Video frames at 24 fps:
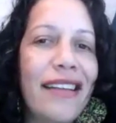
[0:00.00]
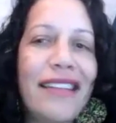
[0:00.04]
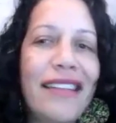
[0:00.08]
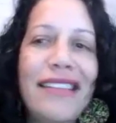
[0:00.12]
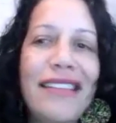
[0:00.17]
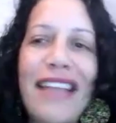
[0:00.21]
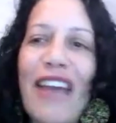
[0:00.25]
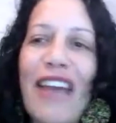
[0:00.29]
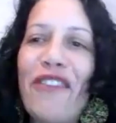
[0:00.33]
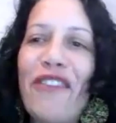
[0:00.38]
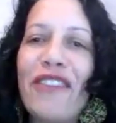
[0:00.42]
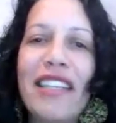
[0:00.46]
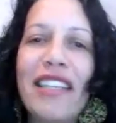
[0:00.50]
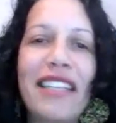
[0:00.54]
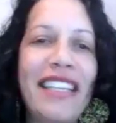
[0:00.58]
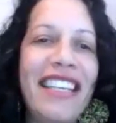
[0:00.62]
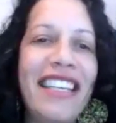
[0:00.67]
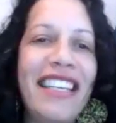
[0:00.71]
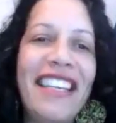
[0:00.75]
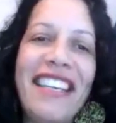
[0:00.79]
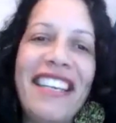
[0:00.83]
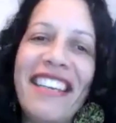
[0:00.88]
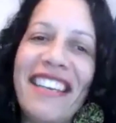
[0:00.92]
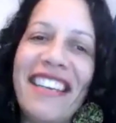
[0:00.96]

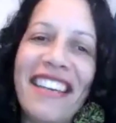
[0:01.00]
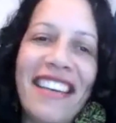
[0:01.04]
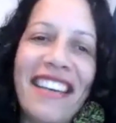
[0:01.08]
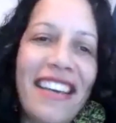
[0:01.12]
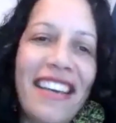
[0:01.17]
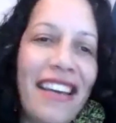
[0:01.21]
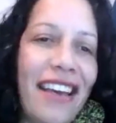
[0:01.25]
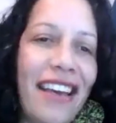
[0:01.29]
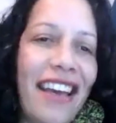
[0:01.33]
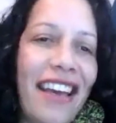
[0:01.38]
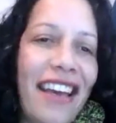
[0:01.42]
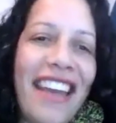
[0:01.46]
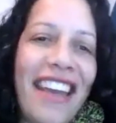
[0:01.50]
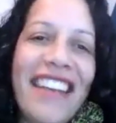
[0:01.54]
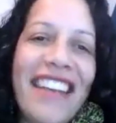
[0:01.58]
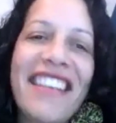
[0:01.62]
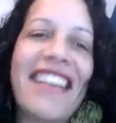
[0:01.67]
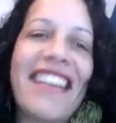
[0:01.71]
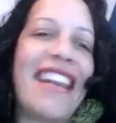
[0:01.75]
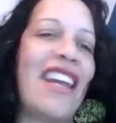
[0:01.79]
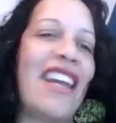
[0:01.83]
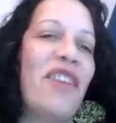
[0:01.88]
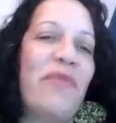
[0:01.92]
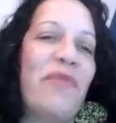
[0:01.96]
definitely
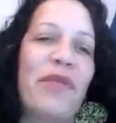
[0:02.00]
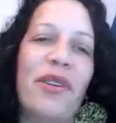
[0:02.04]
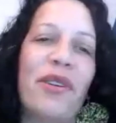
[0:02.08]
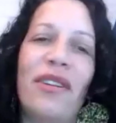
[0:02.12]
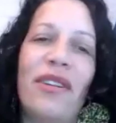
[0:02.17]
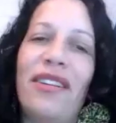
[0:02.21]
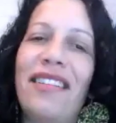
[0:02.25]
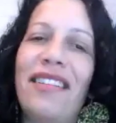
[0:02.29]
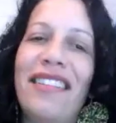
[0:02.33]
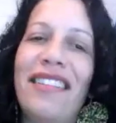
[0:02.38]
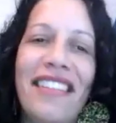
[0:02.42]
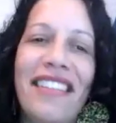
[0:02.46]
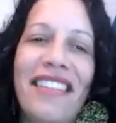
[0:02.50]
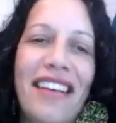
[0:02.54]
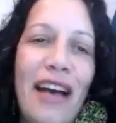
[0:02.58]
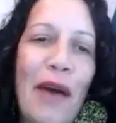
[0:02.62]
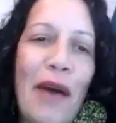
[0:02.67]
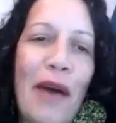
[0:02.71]
incredible,